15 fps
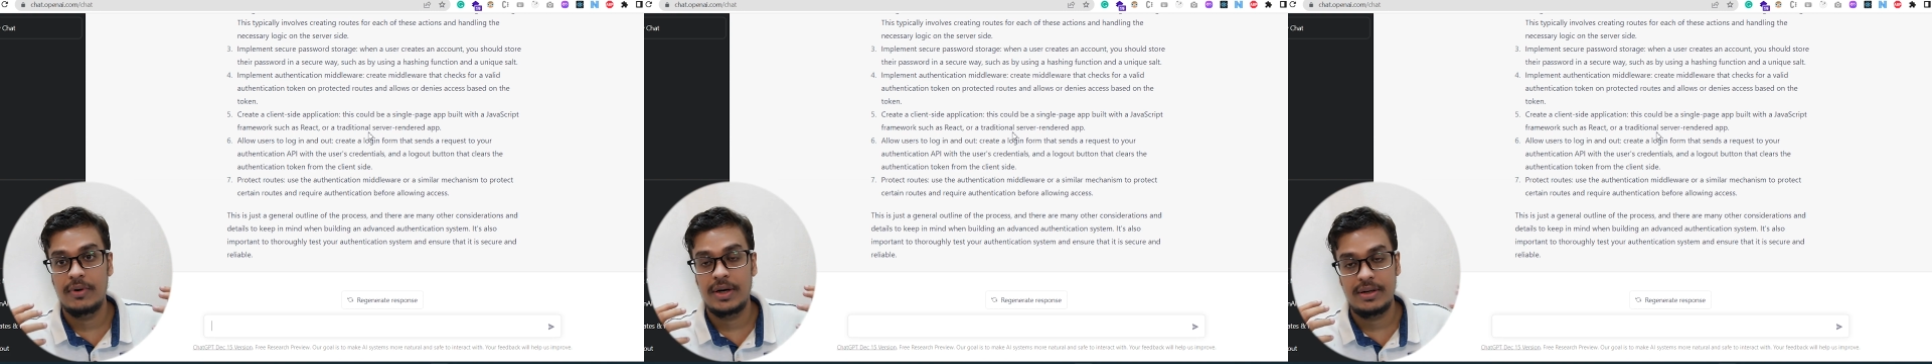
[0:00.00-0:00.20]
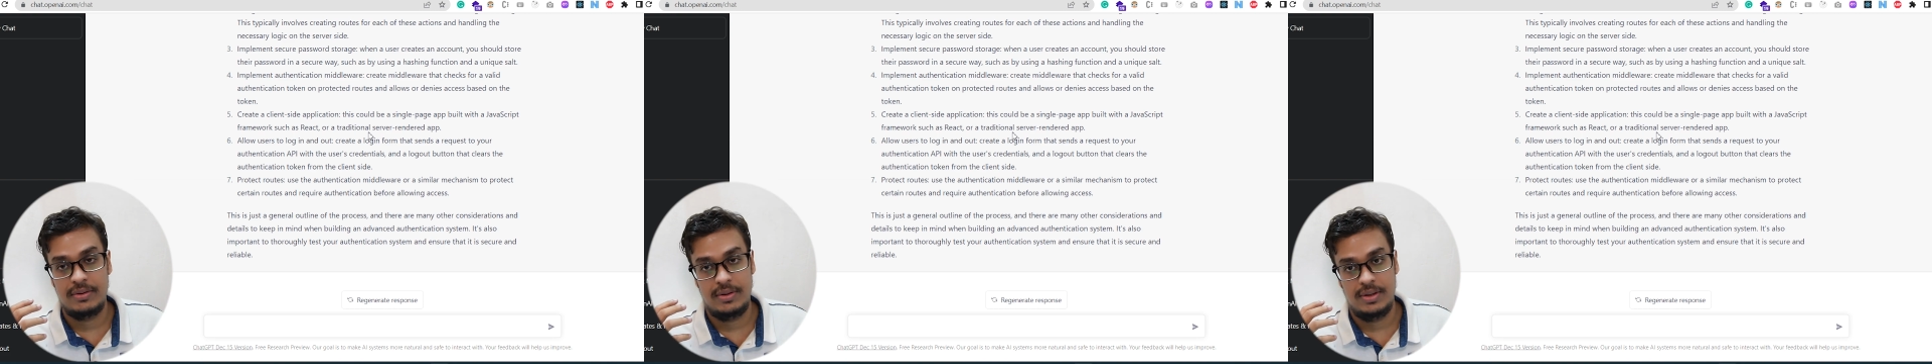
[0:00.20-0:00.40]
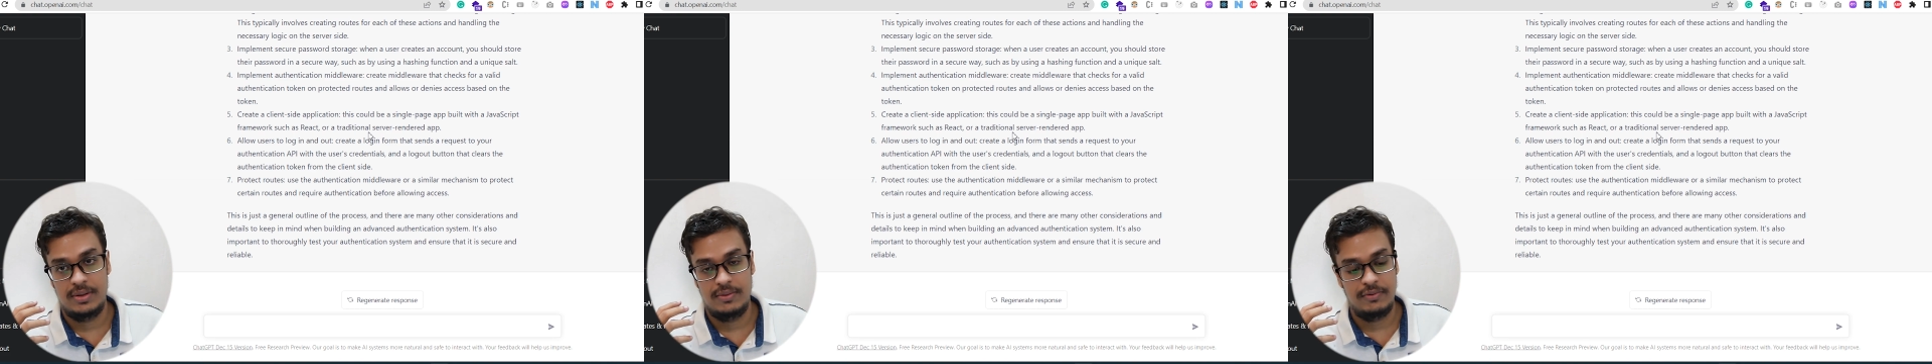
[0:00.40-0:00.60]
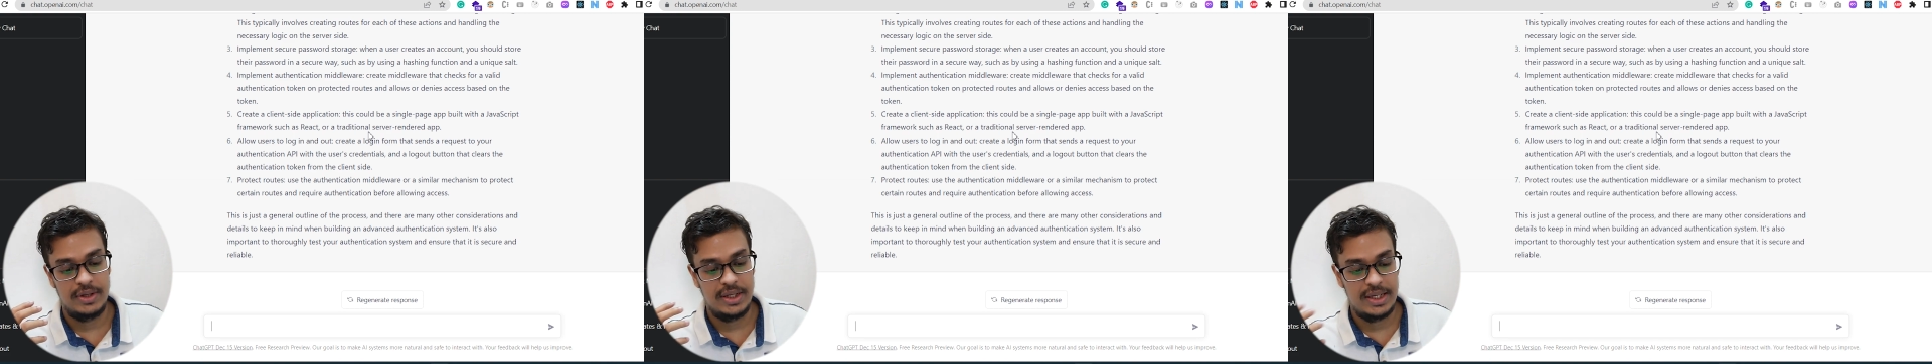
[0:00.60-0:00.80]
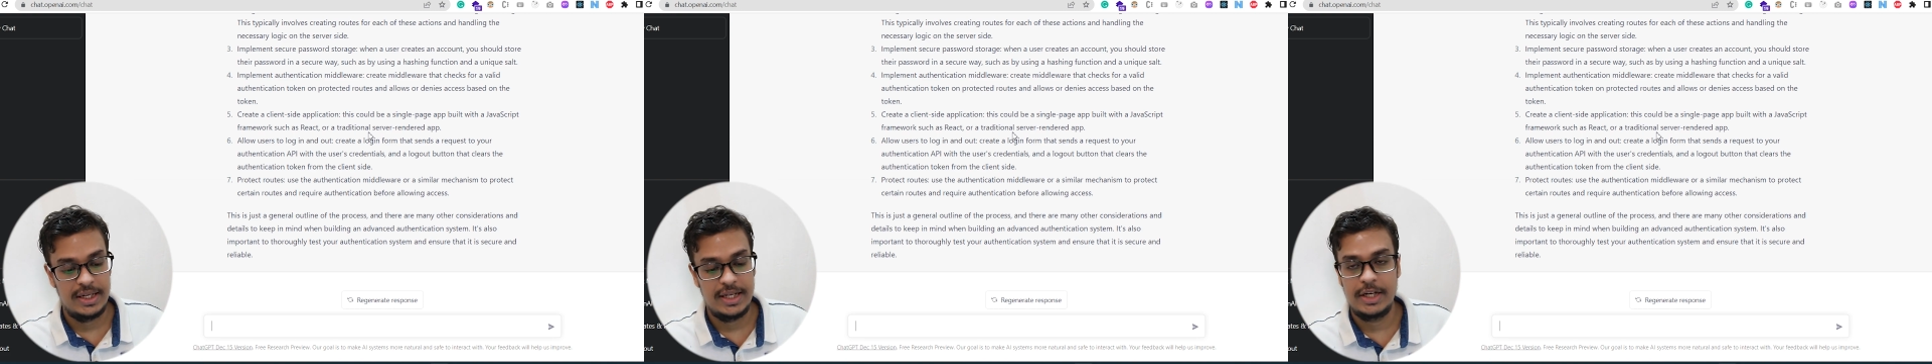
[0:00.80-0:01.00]
what
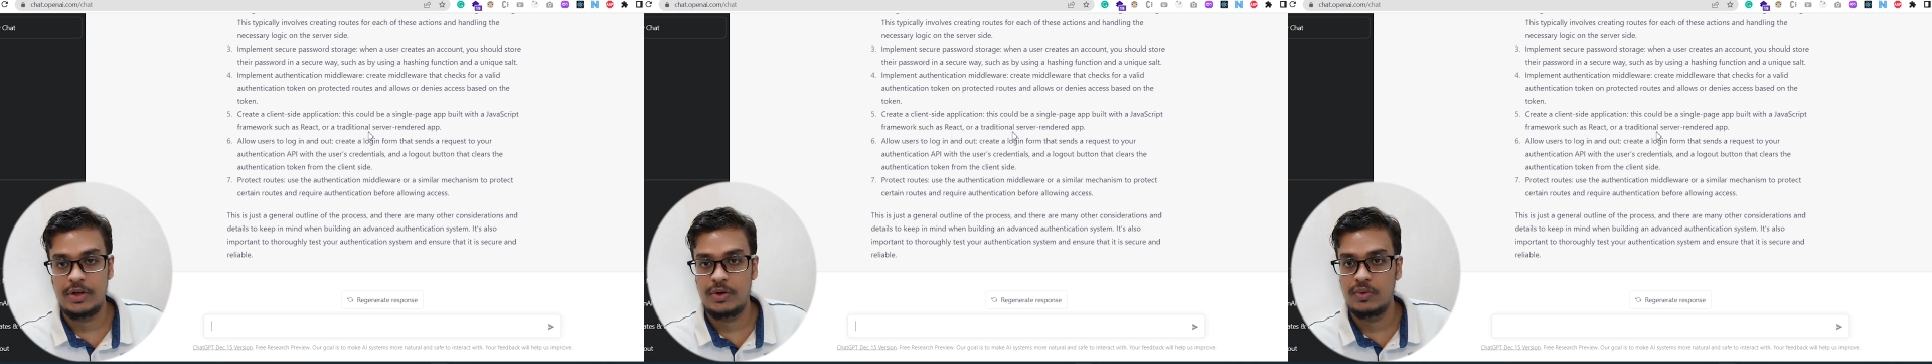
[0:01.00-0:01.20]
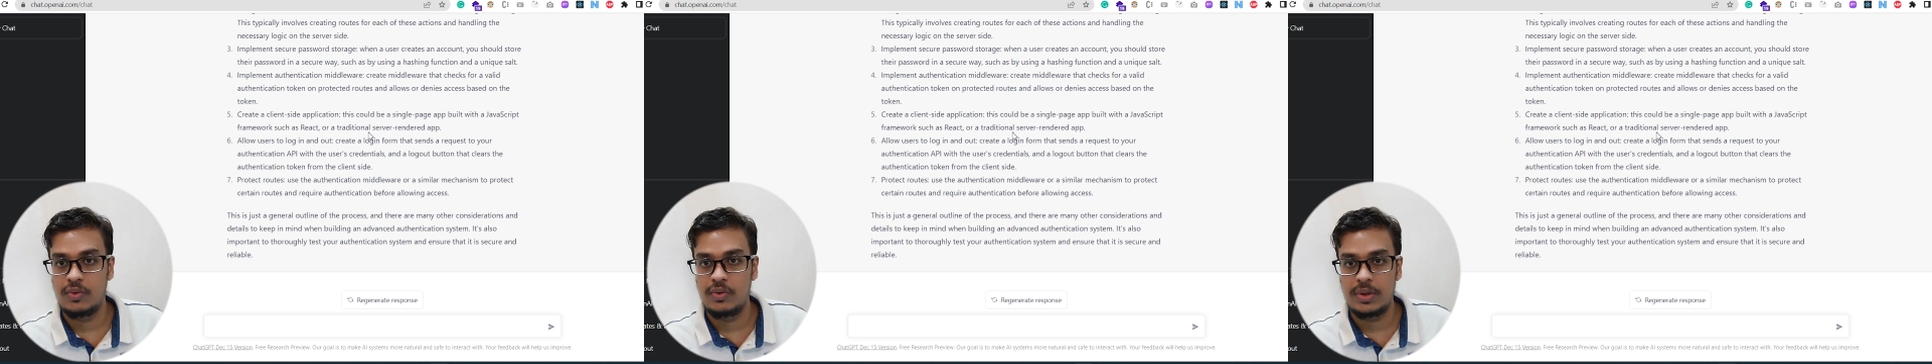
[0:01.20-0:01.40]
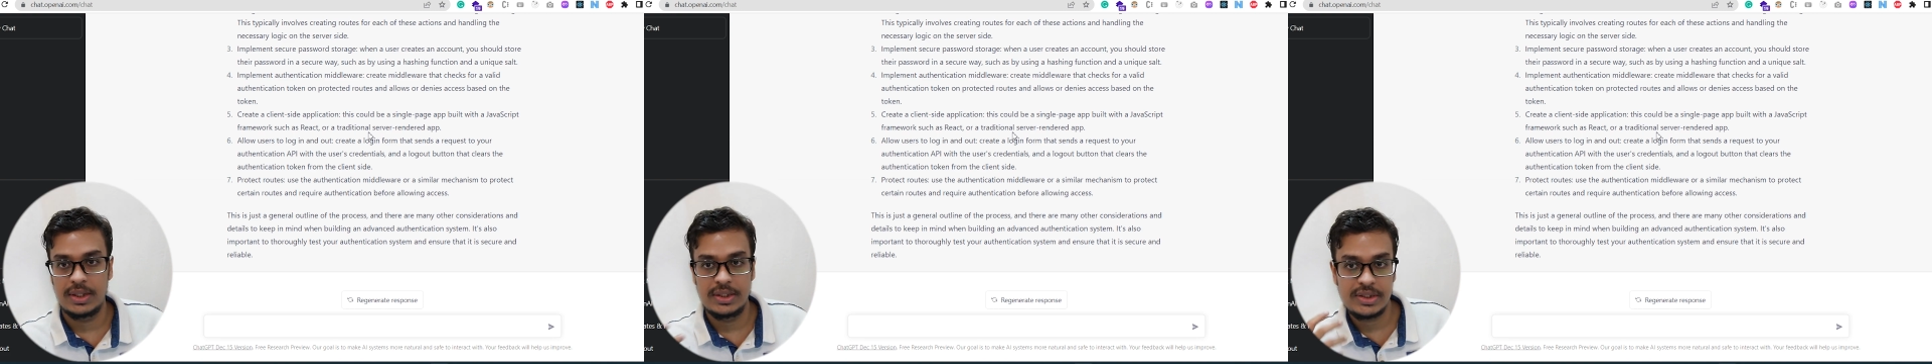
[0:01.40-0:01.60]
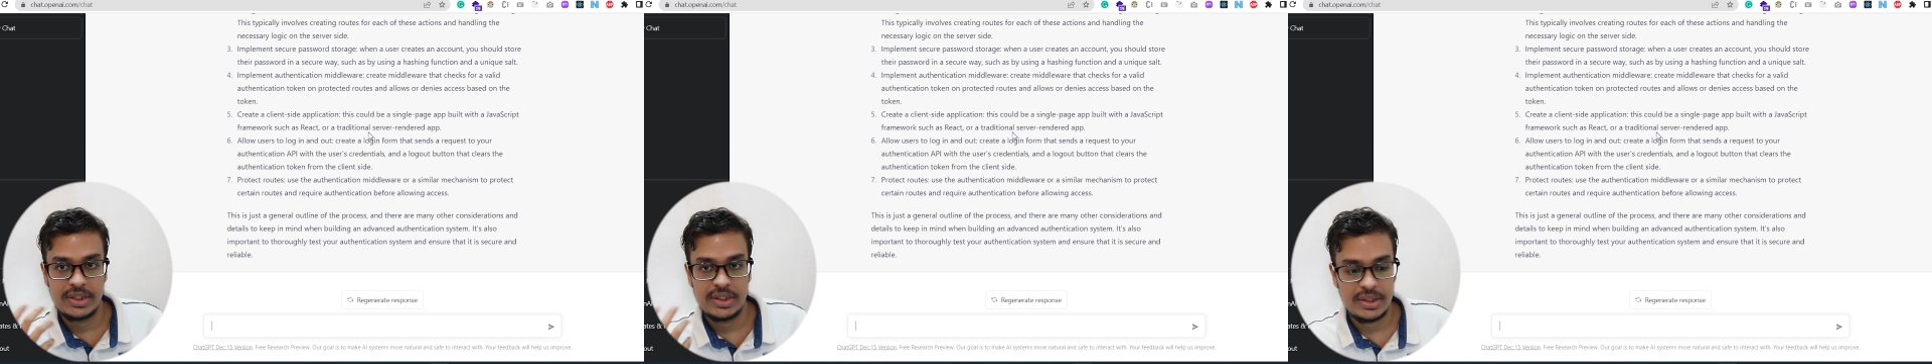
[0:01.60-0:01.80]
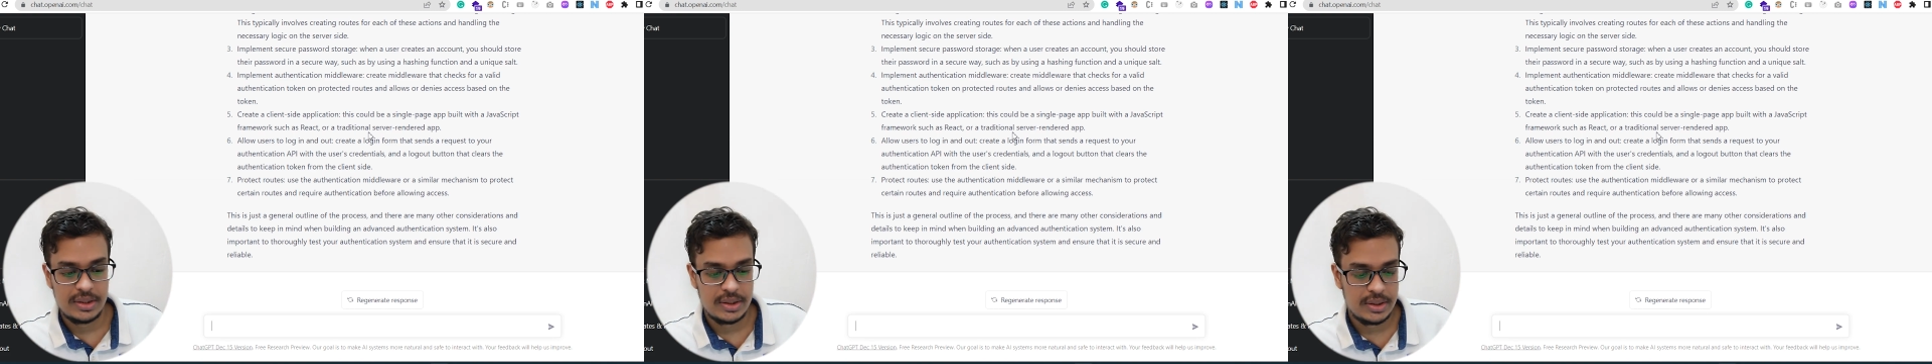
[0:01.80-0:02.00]
we need to
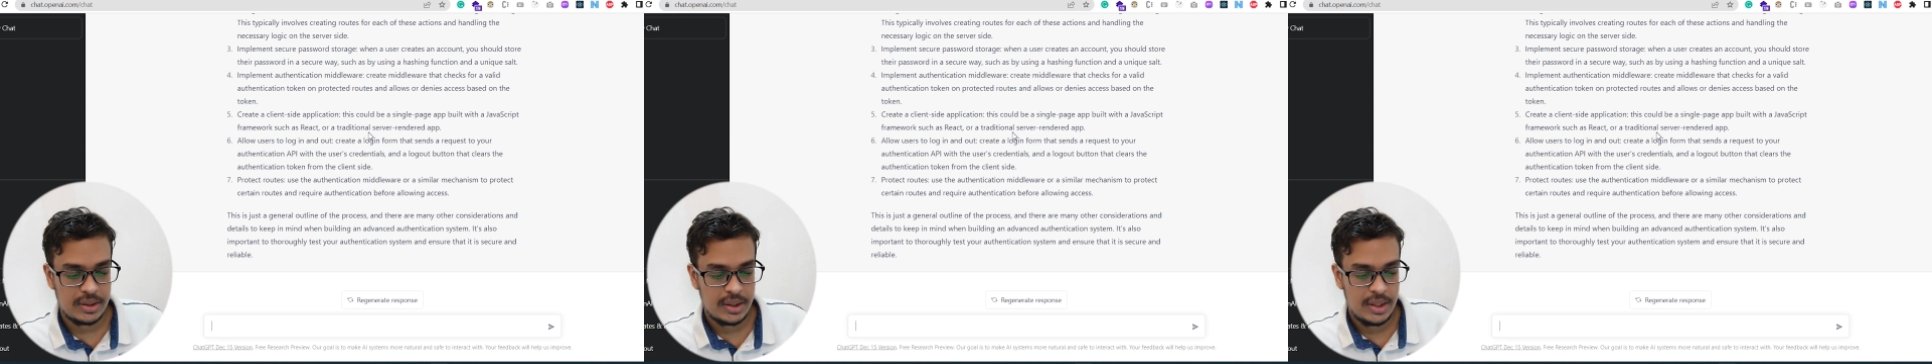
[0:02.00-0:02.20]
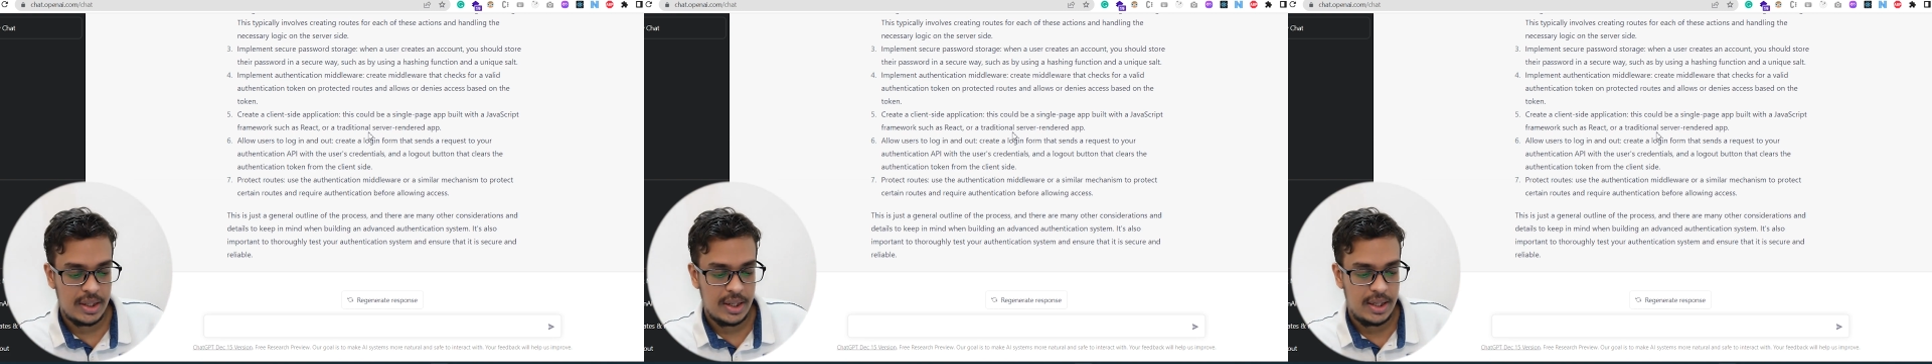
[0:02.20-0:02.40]
consider,